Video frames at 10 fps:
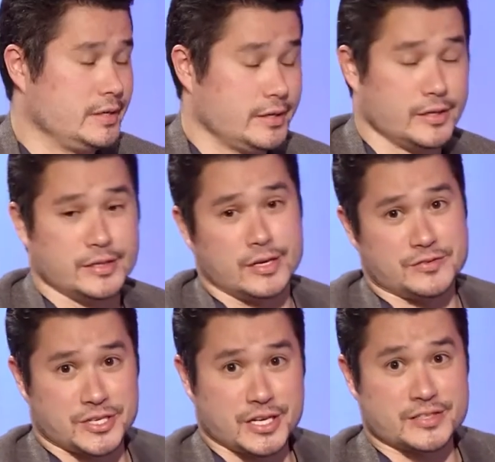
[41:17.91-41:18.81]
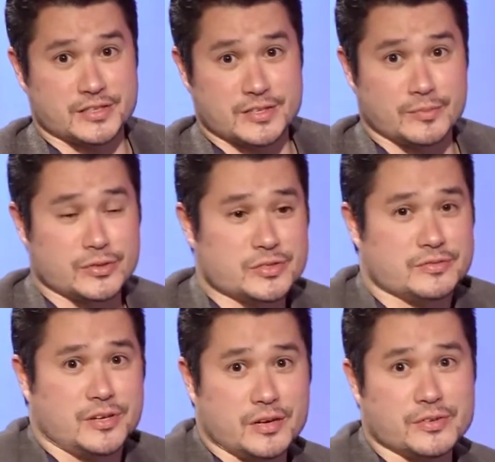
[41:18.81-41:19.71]
You know, in the off chance that someone who's
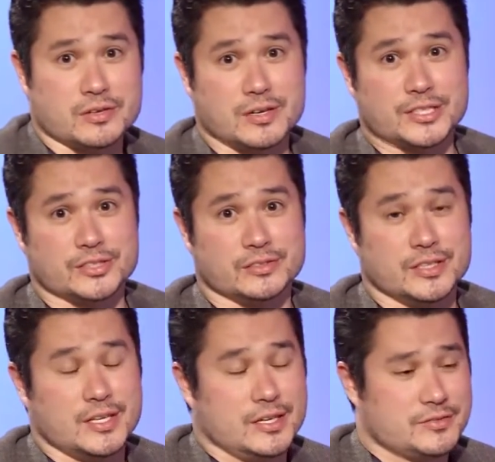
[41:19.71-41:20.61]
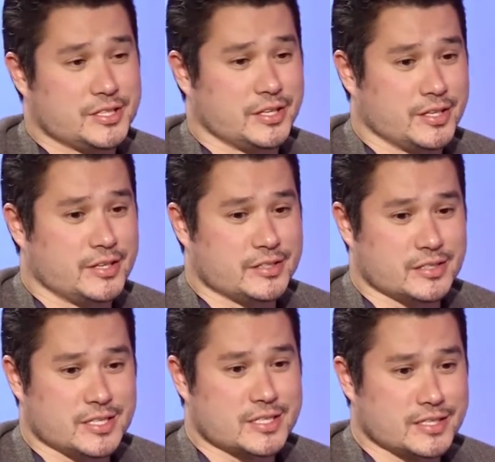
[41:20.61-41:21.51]
involved in the correctional facility is
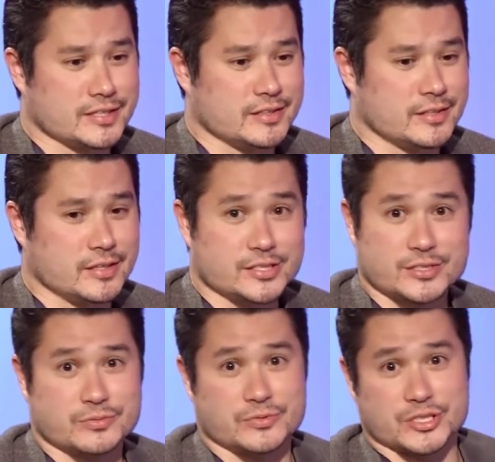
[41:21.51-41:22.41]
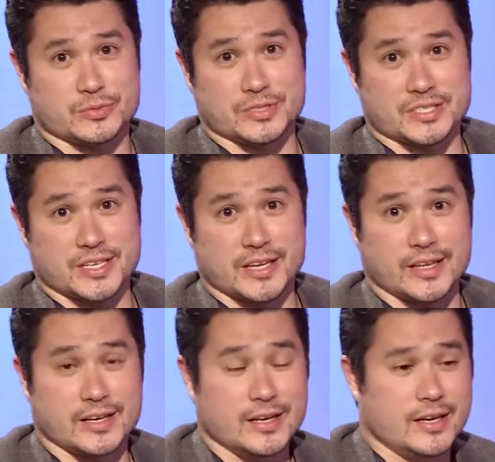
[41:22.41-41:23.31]
listening, you know, I just, just want to say
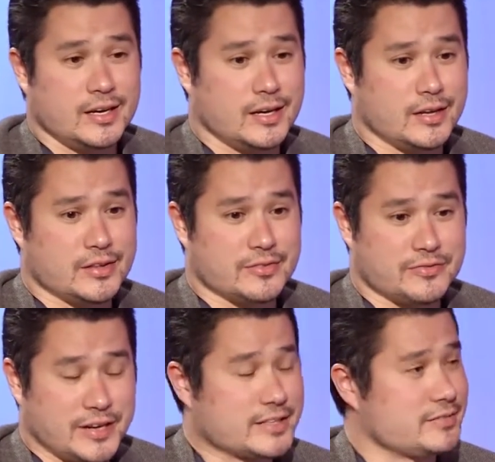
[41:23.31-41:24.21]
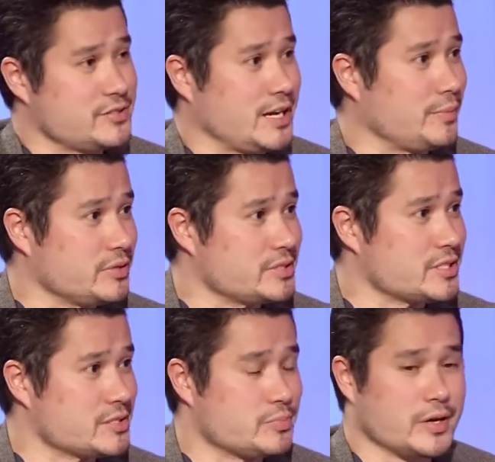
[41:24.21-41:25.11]
that uh, the effect of chaplains
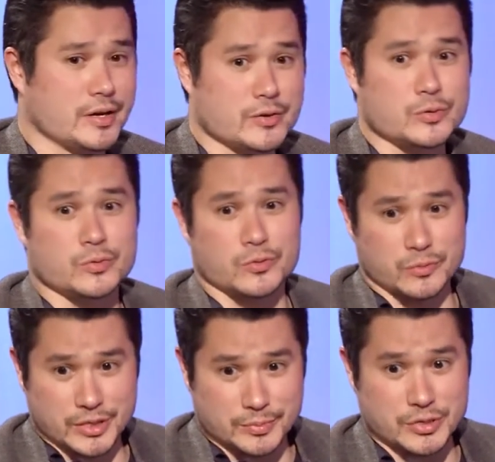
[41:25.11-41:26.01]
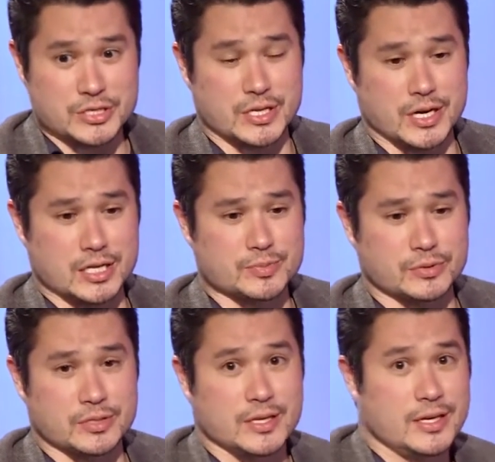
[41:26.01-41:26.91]
has, uh, who, who, really preach the
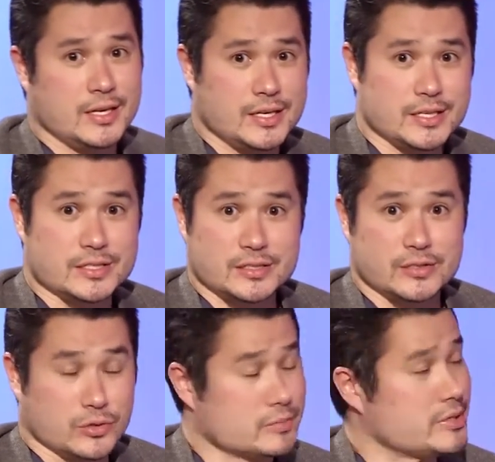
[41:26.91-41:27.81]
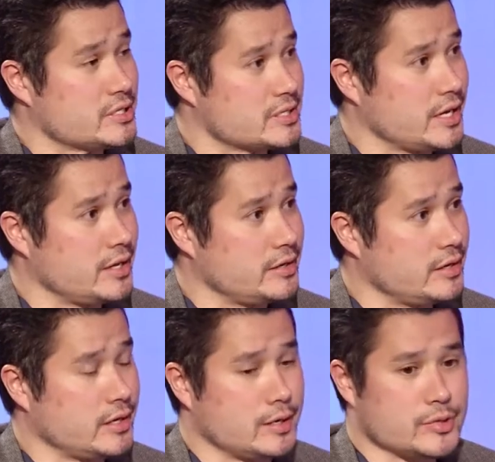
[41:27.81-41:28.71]
gospel is enormous. Yeah, and
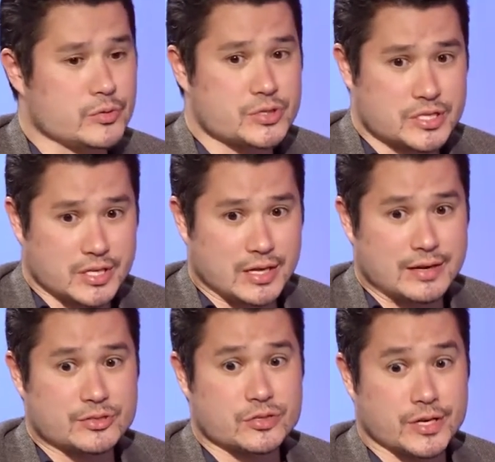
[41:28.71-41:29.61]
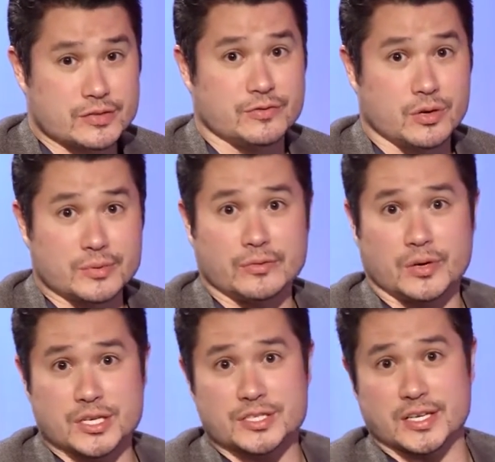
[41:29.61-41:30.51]
Um, you, know, you see lives transformed. I've
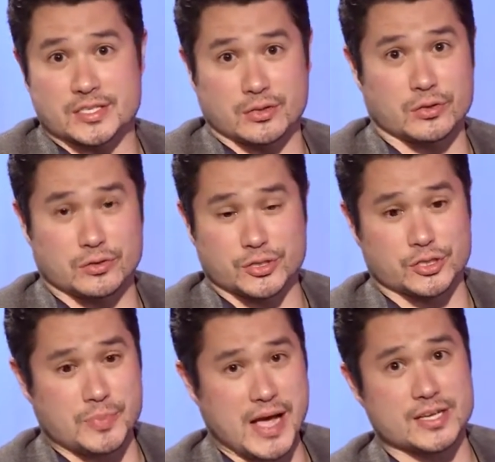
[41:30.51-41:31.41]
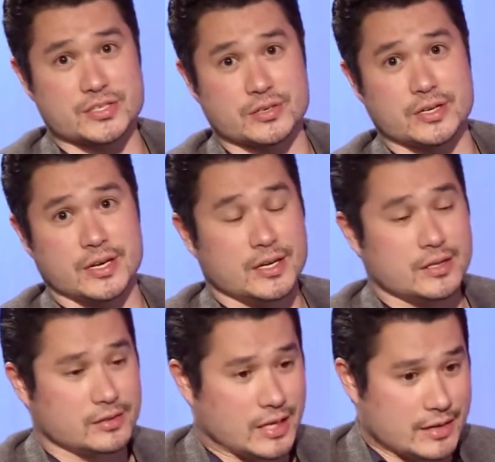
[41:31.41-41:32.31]
watched it as a local church pastor,
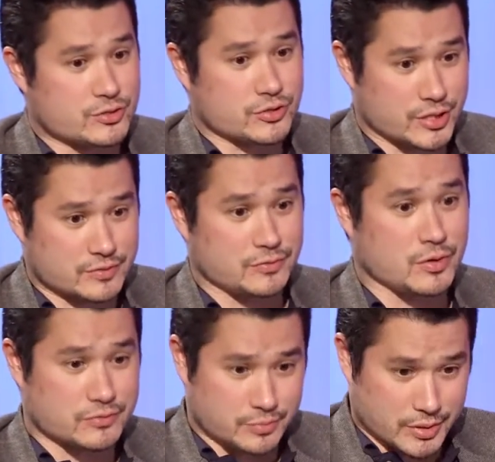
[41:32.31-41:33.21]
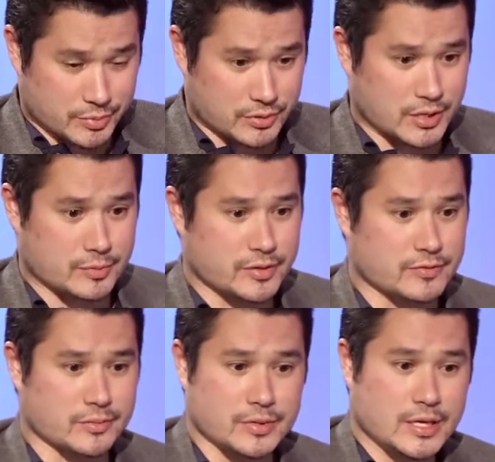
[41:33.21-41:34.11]
lives transformed from people coming
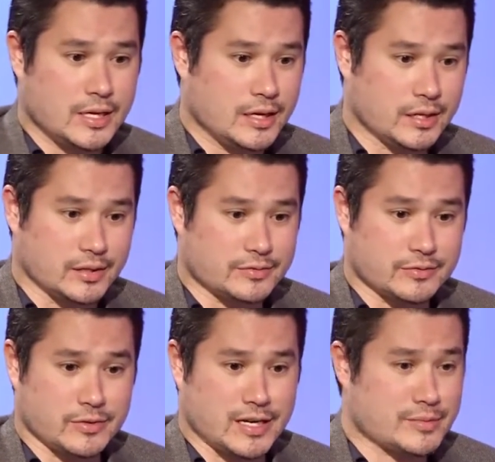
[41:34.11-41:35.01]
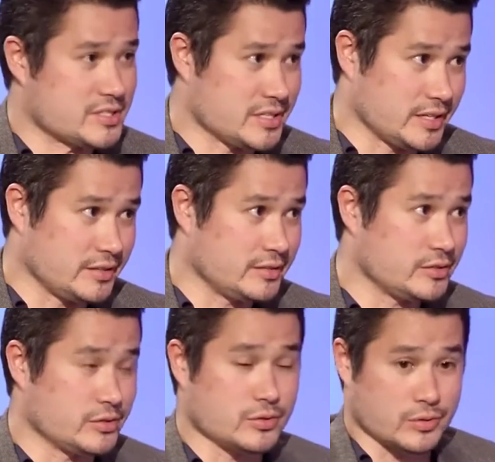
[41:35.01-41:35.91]
from a life of crime and sin
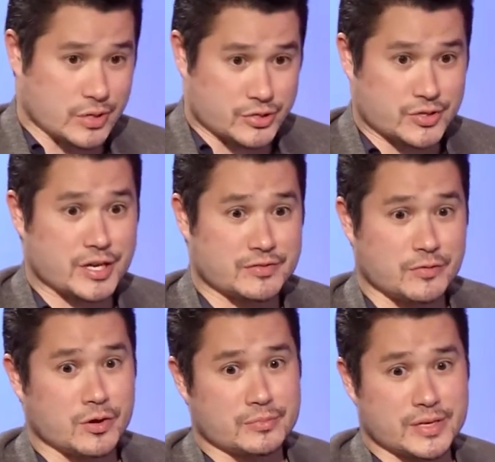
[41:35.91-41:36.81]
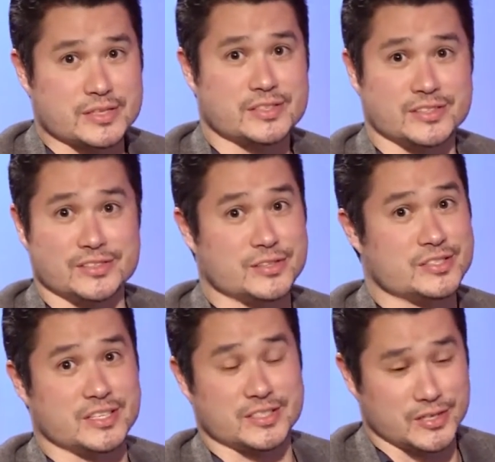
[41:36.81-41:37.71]
to, yeah. who, who, are transformed by this good news.
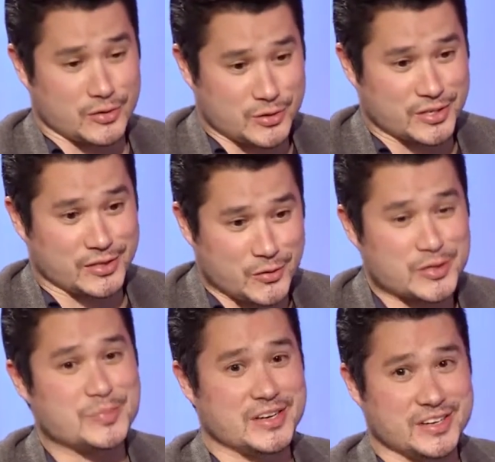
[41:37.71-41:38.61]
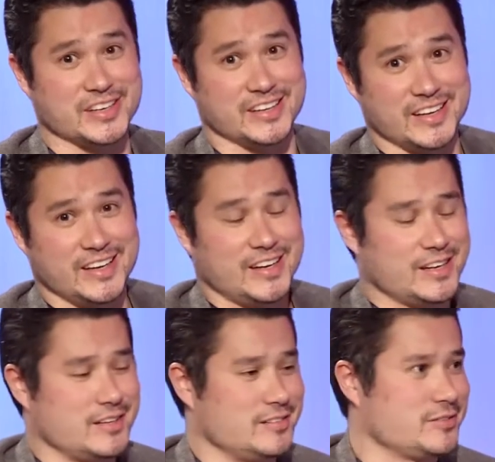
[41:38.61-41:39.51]
And it can, can only be good
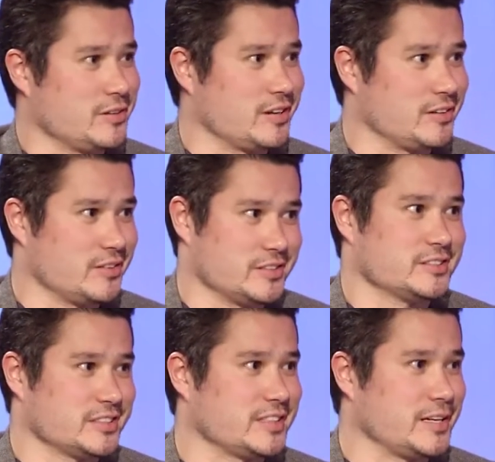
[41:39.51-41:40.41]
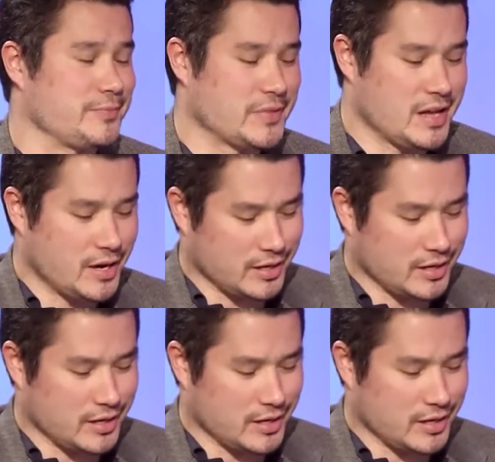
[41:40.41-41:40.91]
uh, for, our, right. for our society. Yeah.